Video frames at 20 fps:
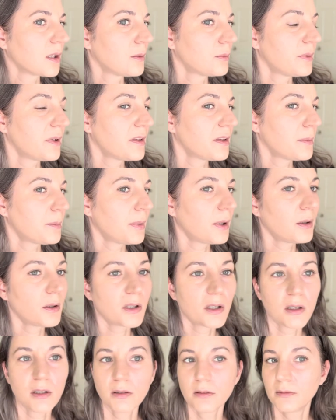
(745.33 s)
With the
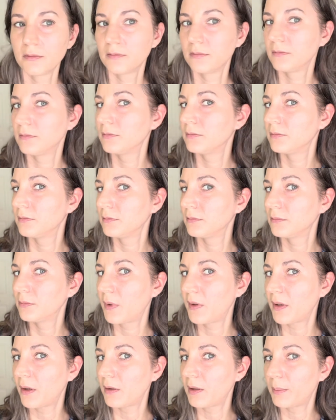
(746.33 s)
powder,
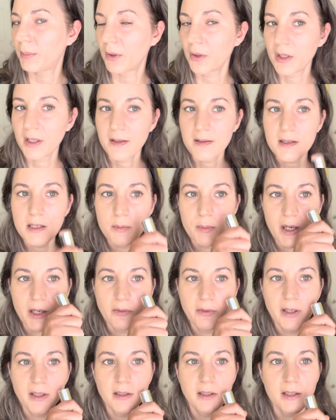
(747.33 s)
without the powder, you can see my
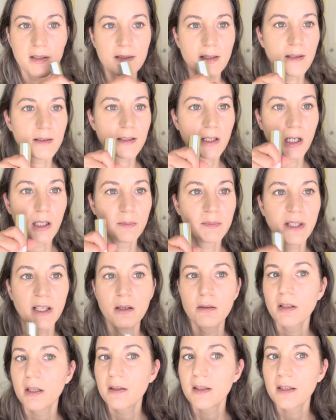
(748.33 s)
redness has calmed
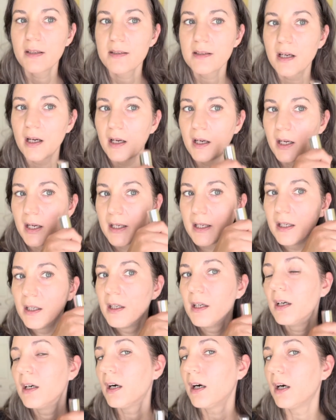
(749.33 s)
down on this side.
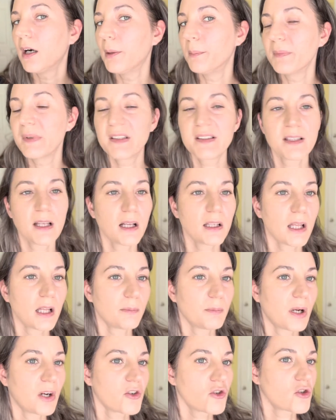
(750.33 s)
It's not that
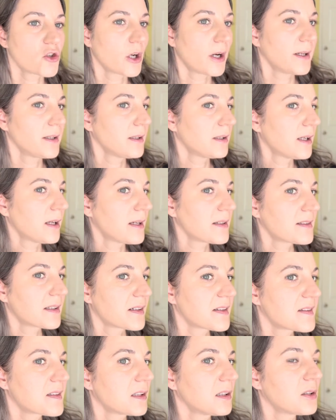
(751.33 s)
much shininess.
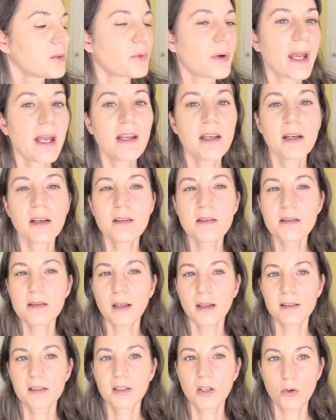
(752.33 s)
There's still a radiance
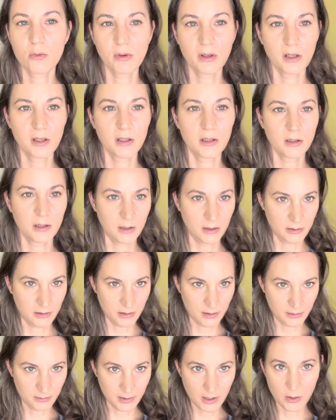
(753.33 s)
that's going
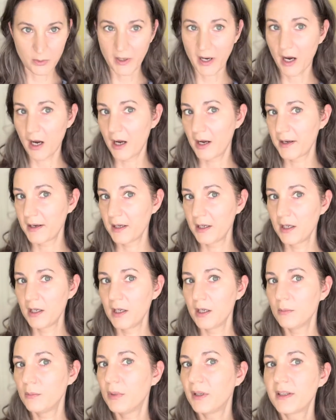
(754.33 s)
on,
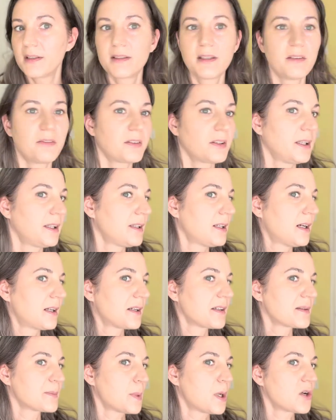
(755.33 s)
but definitely not
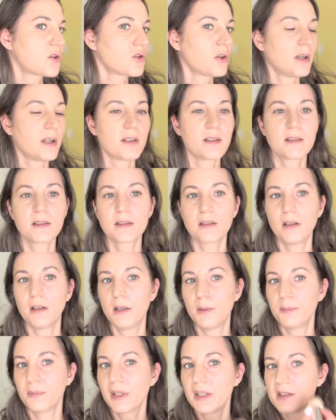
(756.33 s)
as much as
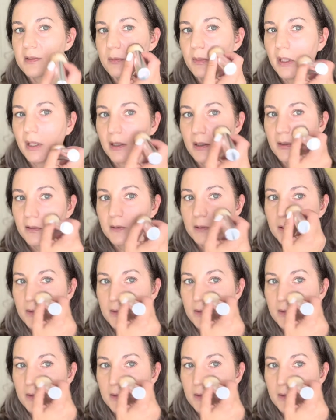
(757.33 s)
it's been.